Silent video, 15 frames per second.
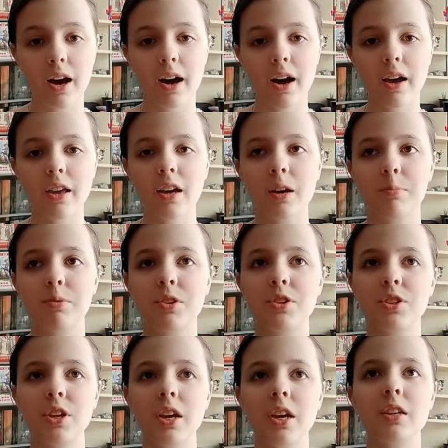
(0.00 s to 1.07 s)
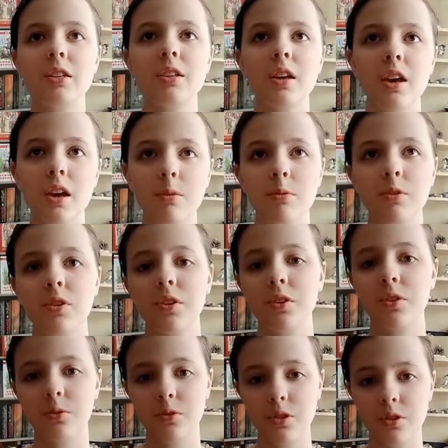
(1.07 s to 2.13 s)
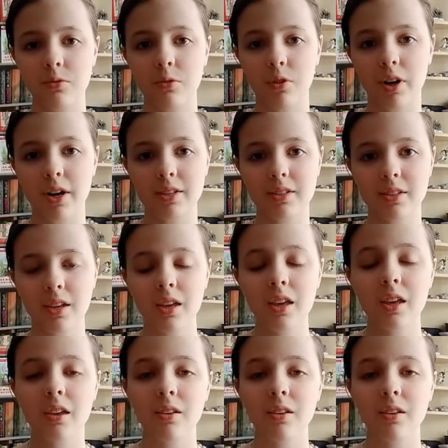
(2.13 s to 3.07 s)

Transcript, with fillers: I appreciate everything you did for us.